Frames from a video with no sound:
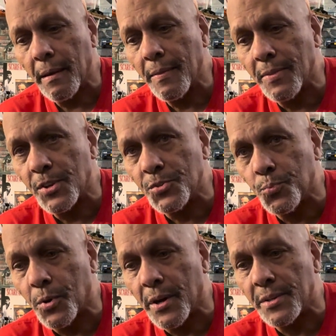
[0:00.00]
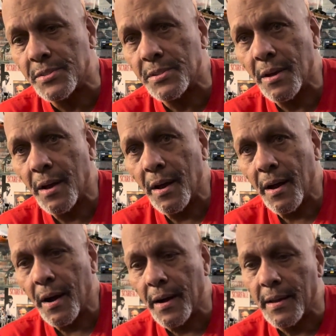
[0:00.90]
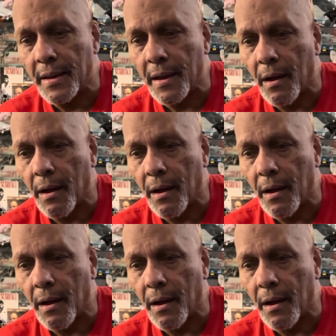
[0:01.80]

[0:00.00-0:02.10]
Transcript: This was a gift.